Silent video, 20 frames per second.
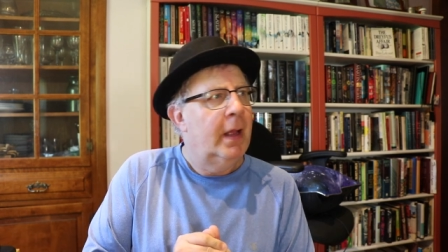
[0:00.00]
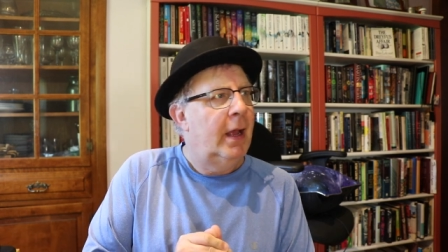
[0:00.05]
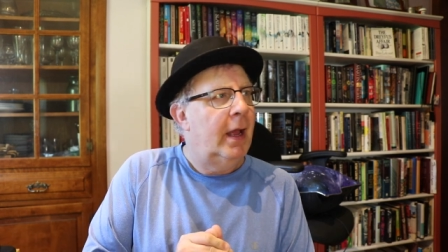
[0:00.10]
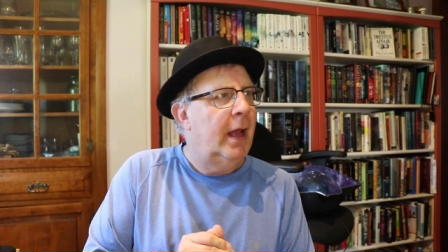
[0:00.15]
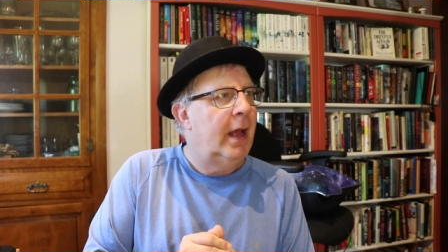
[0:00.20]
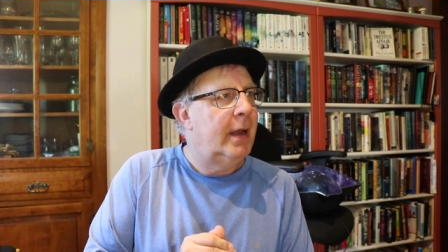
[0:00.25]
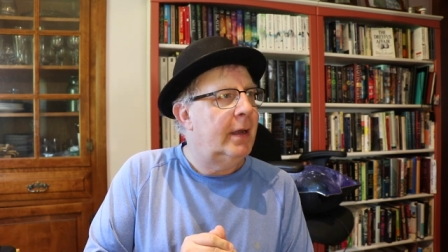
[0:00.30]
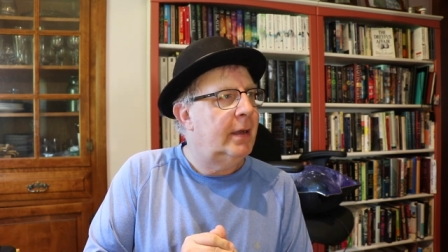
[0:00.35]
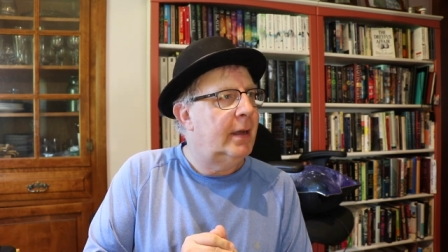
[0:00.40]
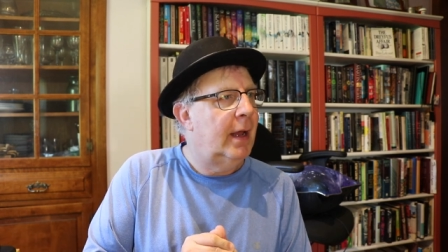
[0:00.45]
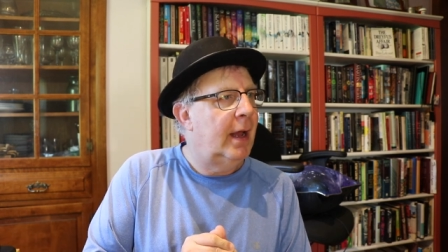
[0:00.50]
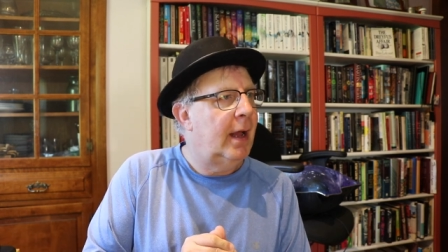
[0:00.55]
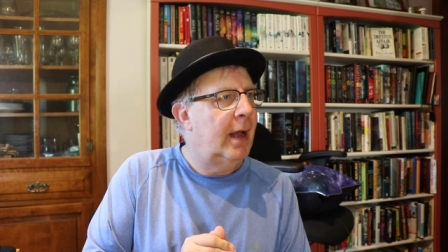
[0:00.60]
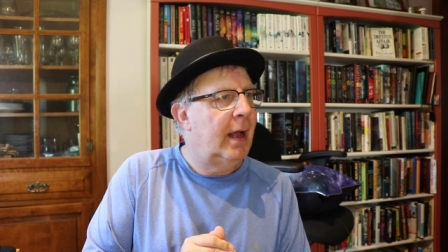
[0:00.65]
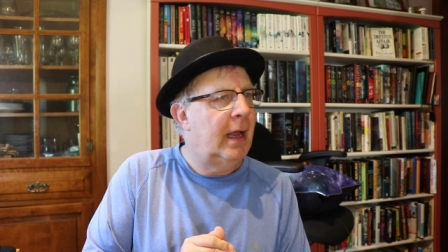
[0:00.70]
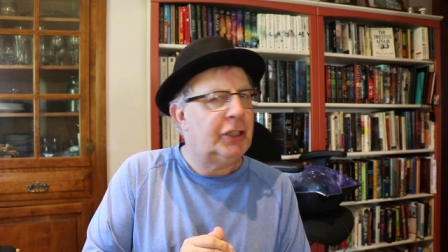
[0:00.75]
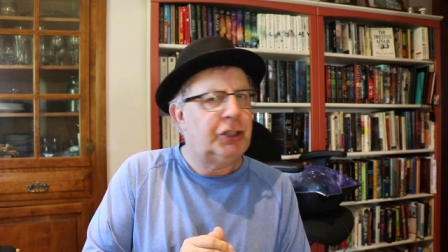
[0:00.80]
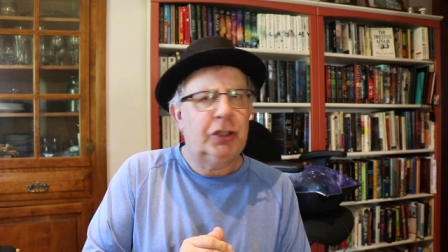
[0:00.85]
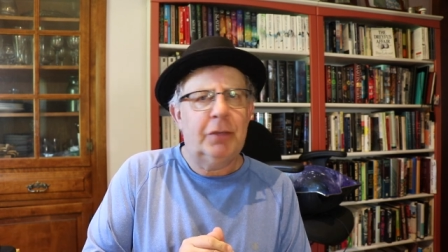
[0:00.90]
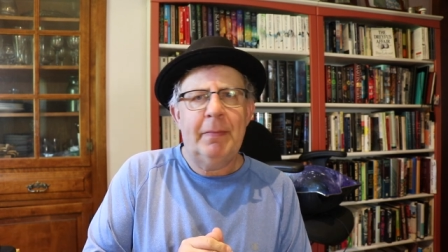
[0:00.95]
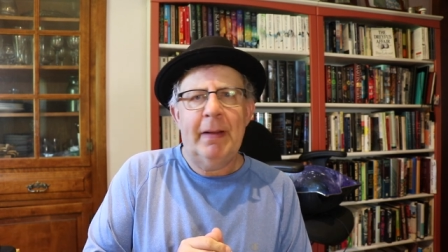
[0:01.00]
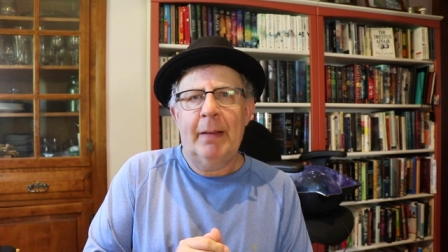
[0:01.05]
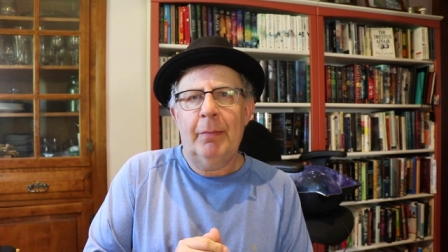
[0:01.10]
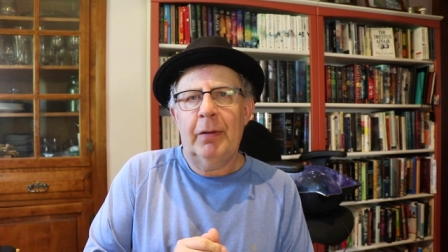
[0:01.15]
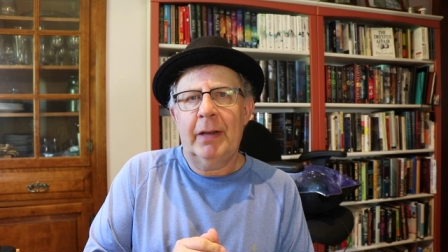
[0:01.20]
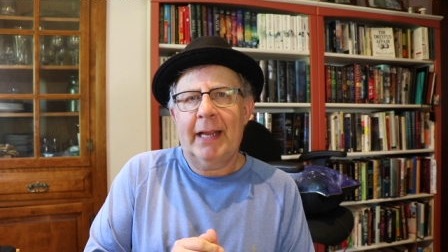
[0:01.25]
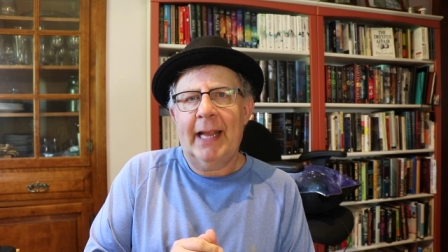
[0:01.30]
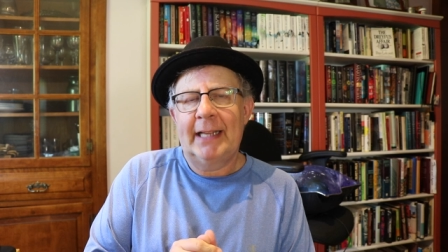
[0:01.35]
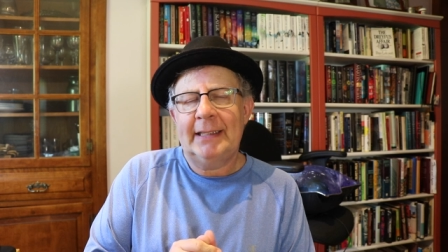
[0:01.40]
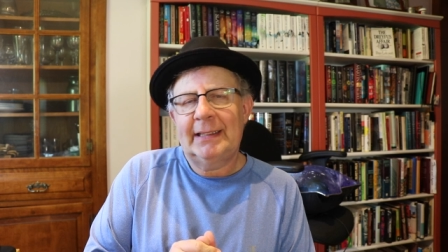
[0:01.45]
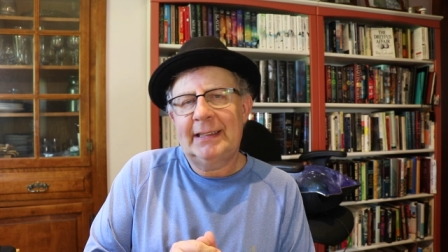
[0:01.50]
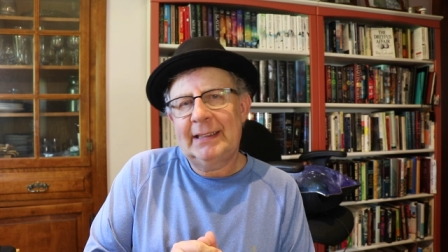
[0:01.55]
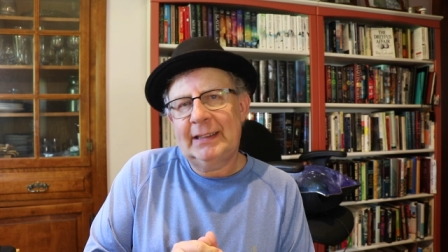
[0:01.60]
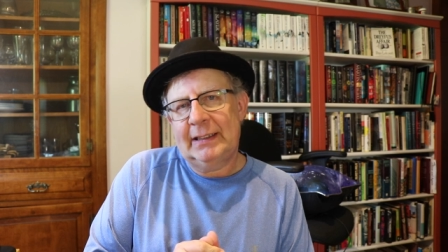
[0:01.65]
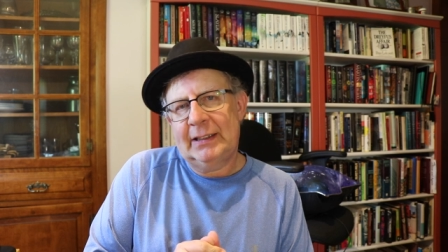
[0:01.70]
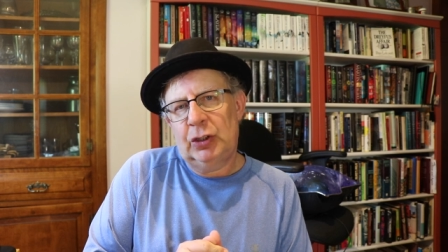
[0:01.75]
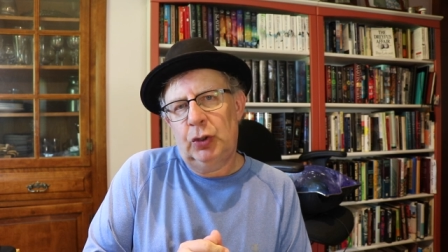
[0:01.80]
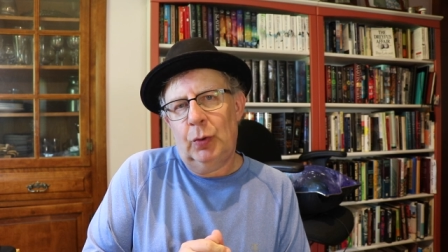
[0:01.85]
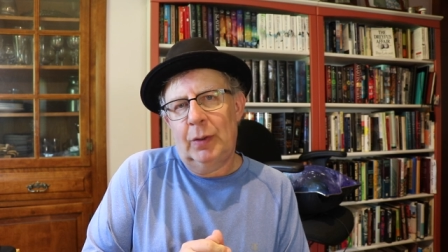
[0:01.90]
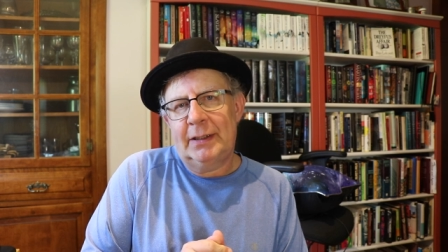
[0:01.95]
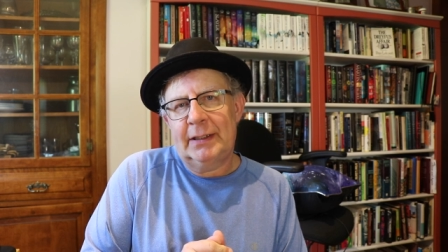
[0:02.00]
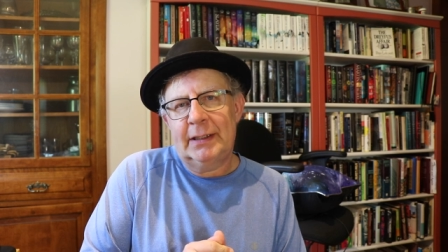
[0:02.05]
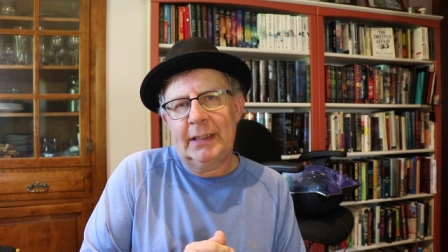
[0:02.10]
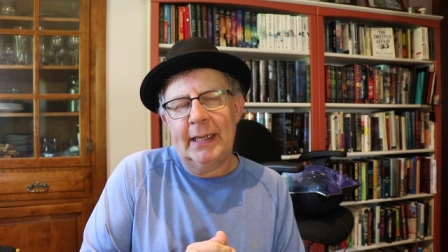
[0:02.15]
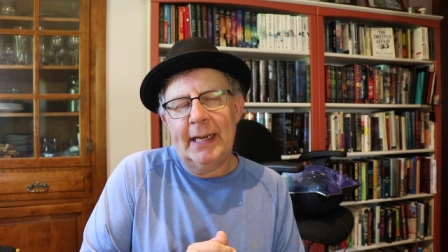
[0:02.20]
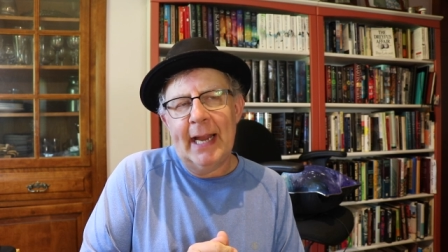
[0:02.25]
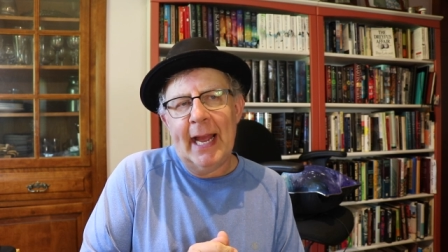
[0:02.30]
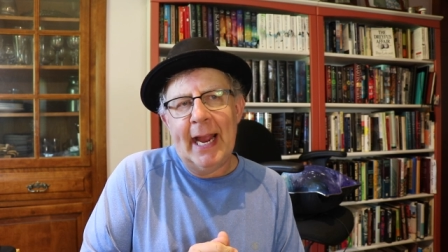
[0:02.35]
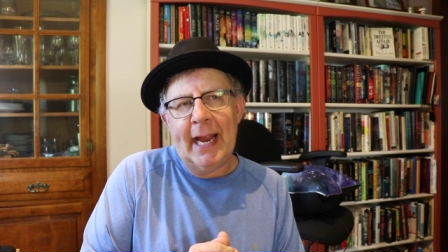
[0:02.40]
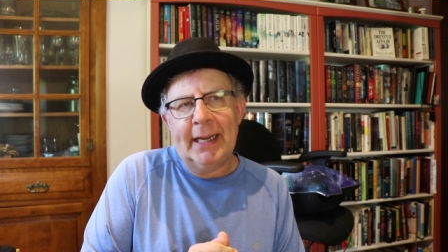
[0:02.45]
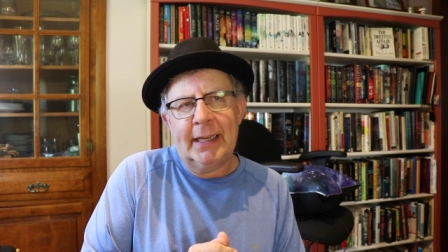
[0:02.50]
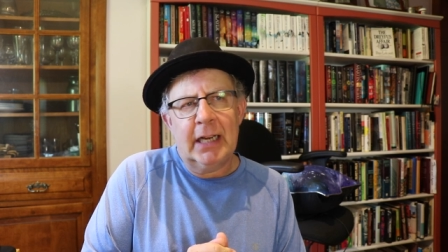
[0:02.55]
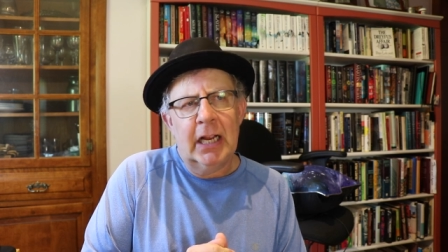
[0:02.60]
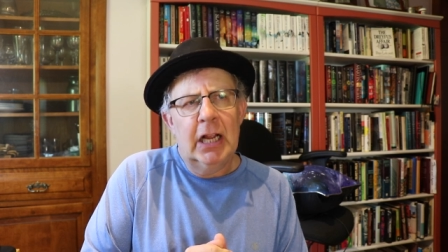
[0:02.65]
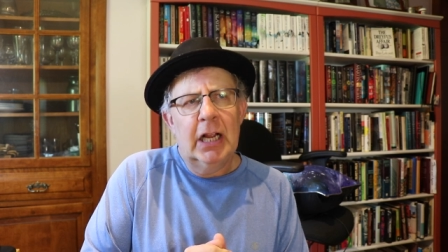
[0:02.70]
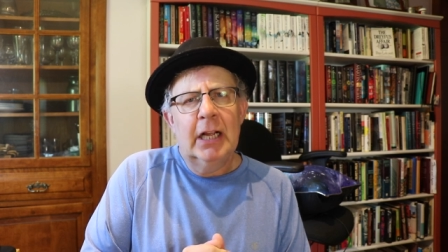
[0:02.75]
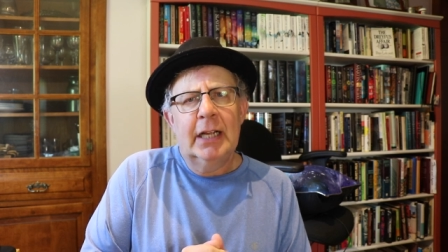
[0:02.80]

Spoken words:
And I should be able to get to it tonight.